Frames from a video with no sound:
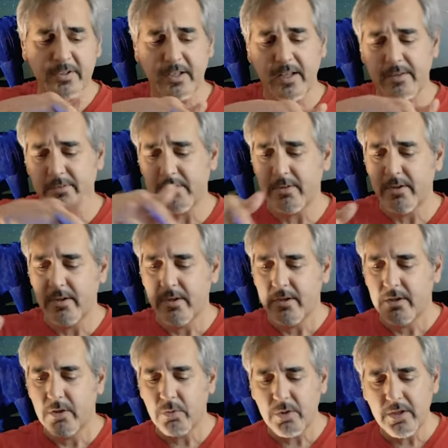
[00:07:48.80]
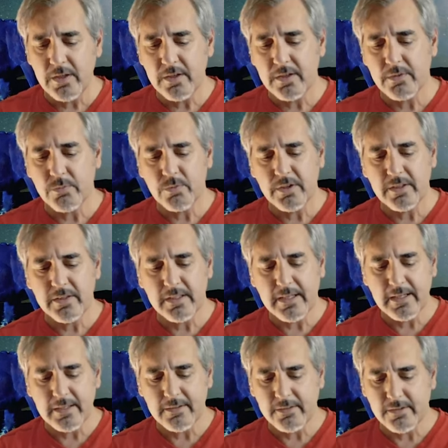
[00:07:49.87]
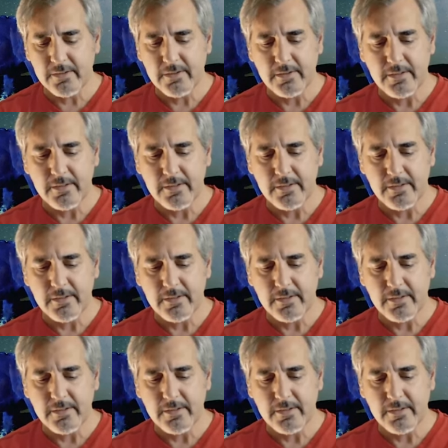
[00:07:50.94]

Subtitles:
It has green and red lights,